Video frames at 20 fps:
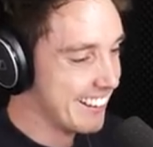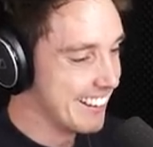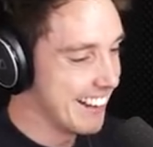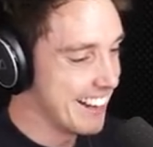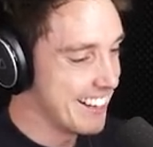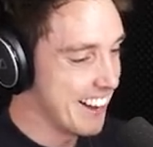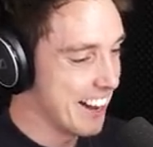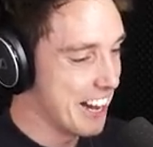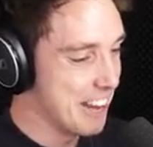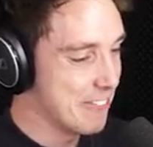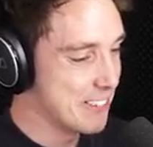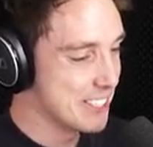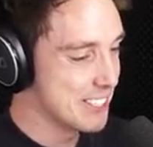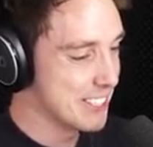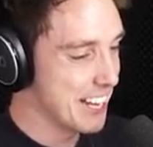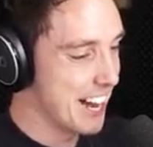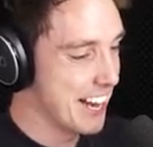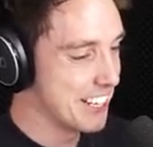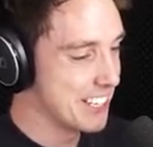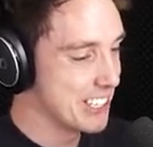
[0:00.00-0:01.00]
They don't even
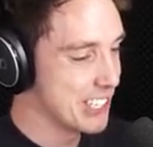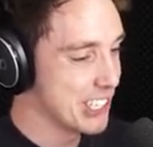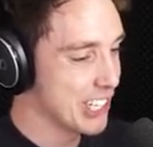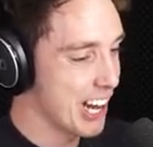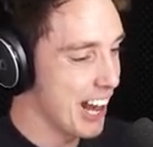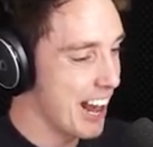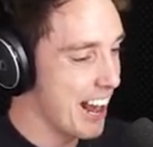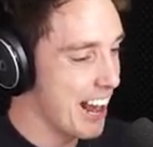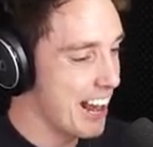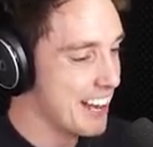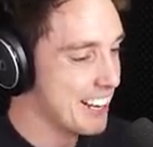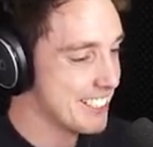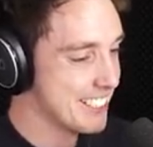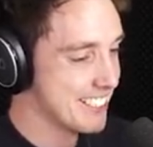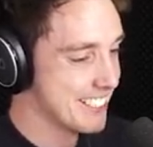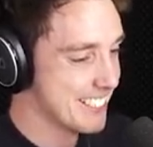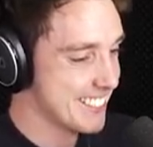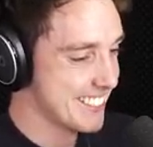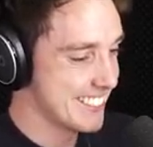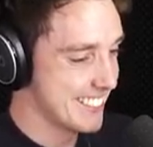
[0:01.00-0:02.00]
stand a
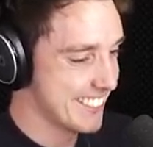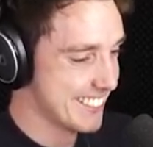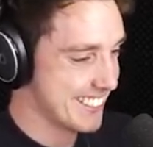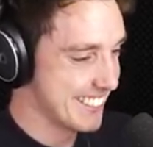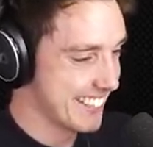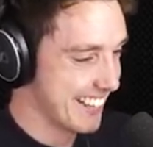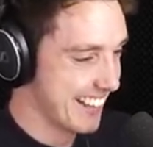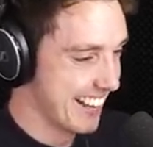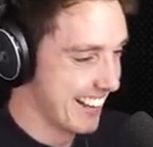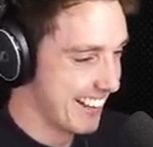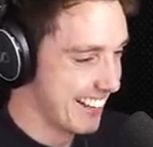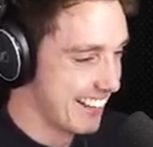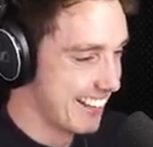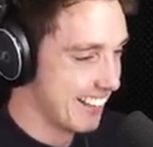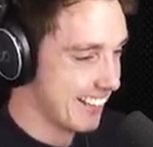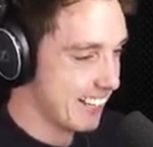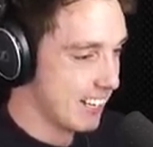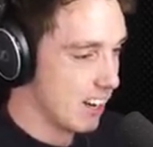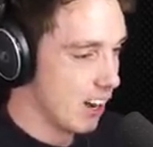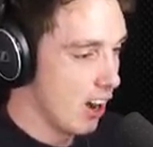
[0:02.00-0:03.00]
chance!
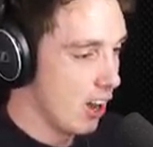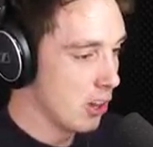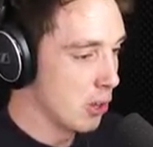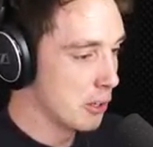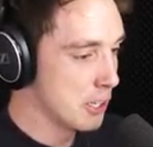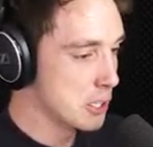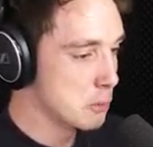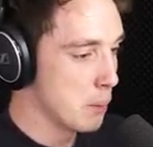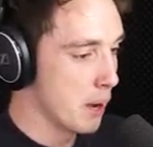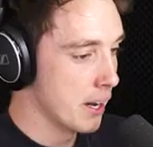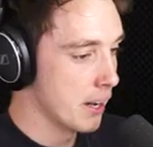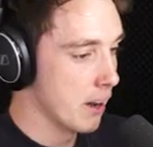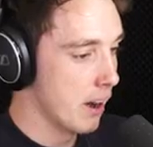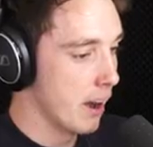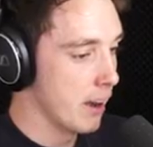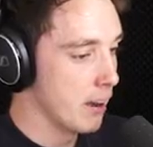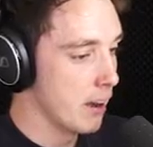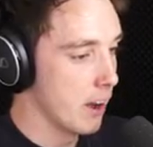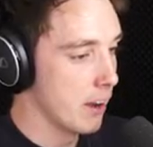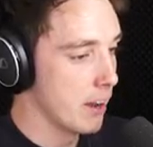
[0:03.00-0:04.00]
Oh, look, there's one
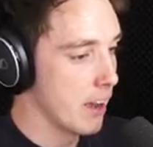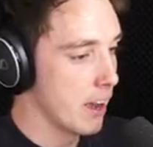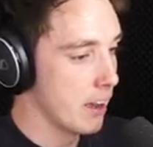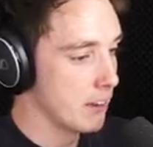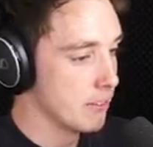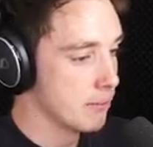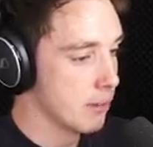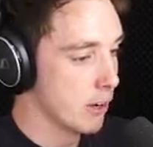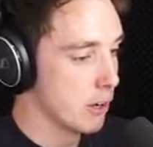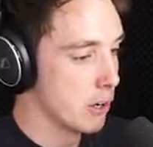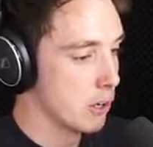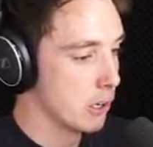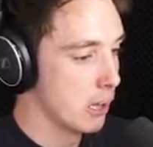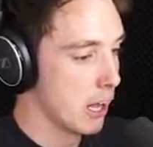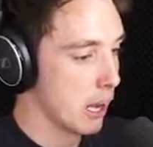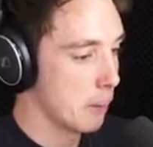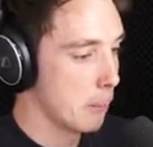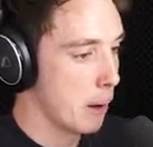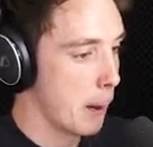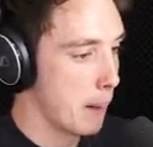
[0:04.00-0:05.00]
guy. Oh, yeah. Fucking good
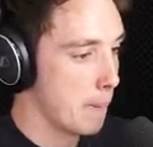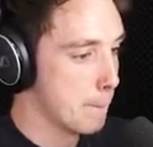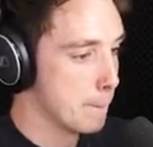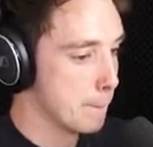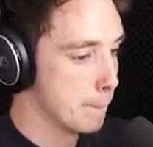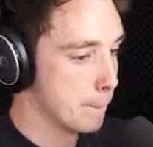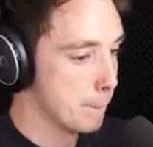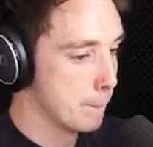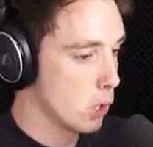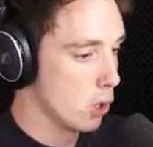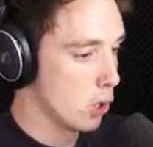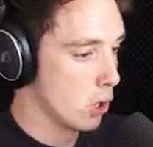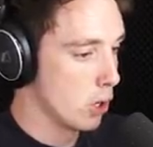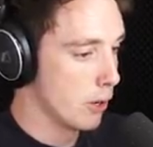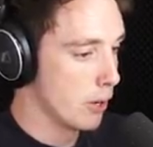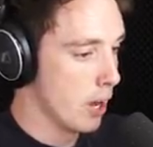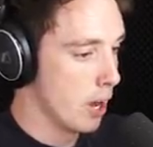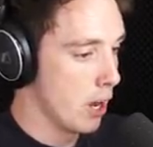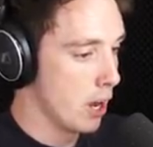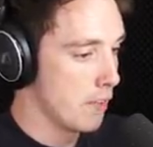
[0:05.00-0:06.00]
luck, bro.
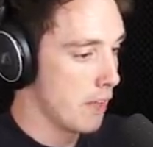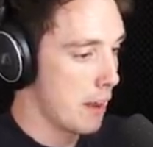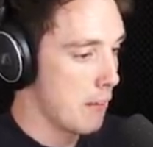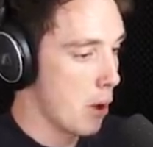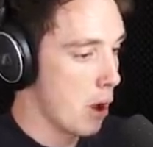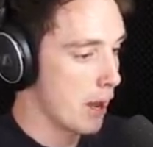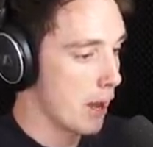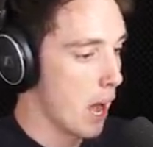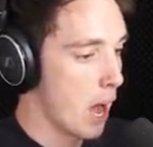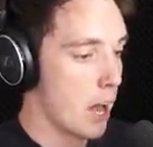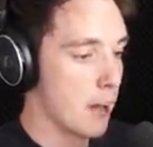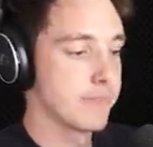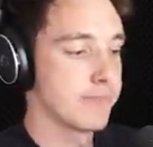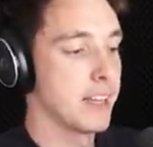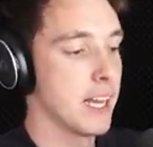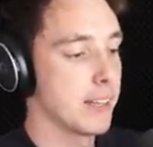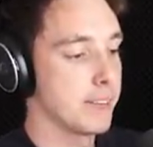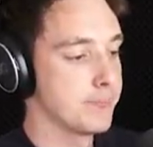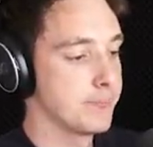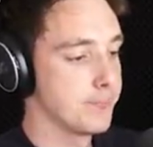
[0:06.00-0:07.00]
Oh, no, they might... Oh,
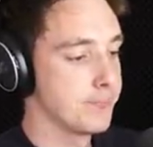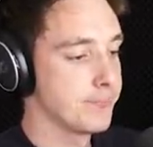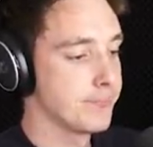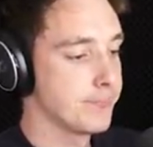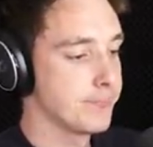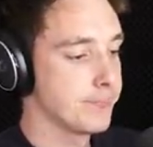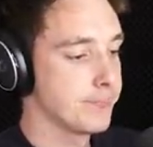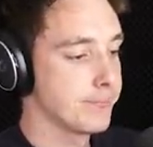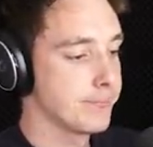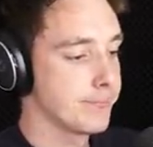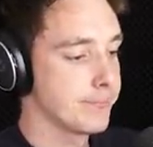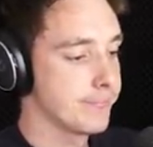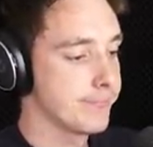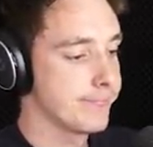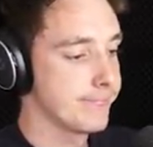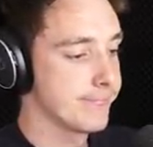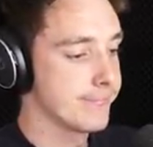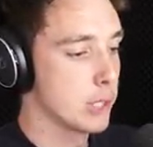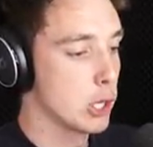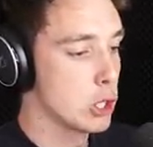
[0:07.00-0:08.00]
yeah.
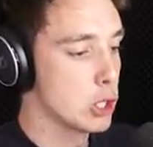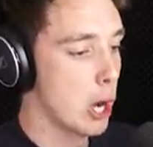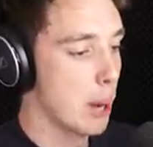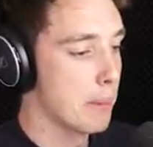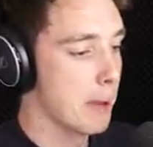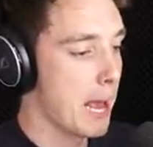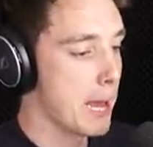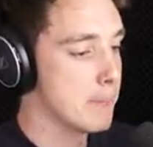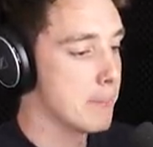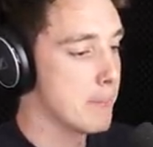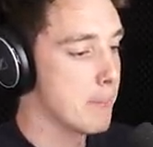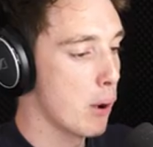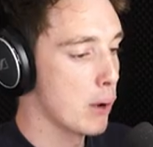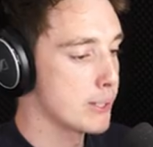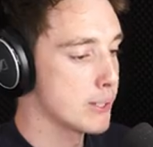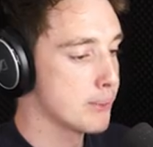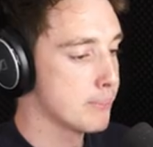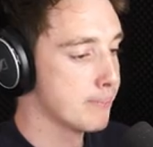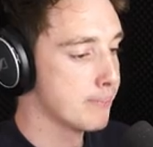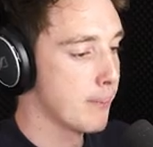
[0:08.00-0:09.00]
Good job getting me,
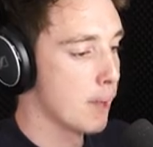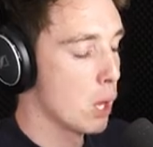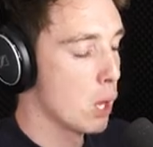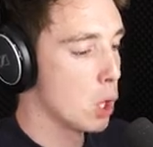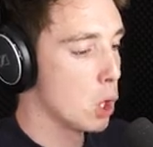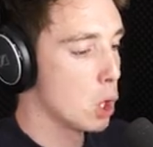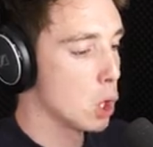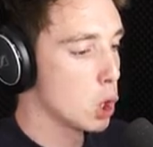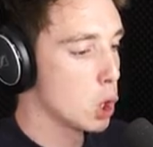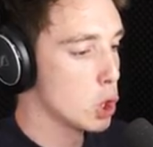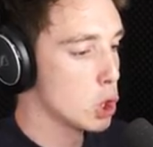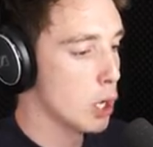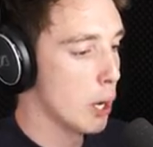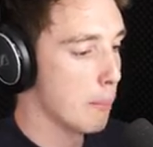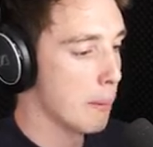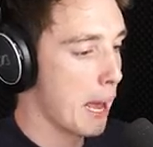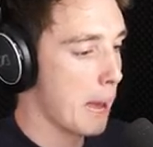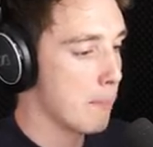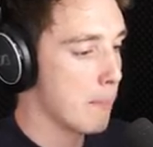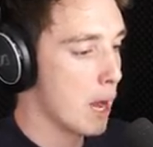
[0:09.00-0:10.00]
boys. Good
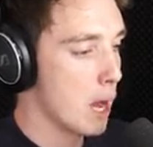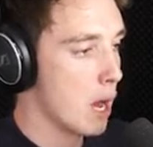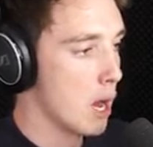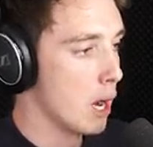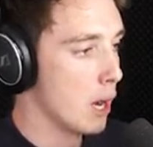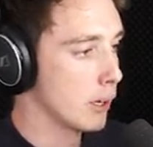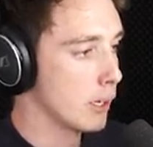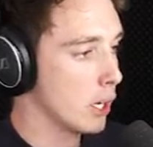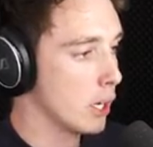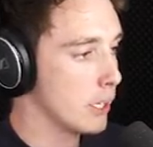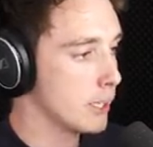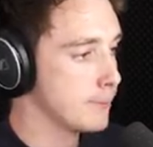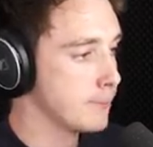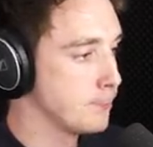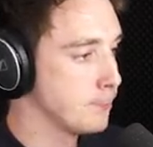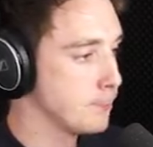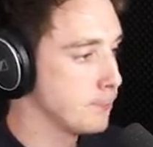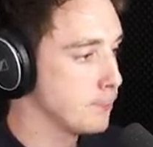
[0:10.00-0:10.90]
job getting me. Oh, God.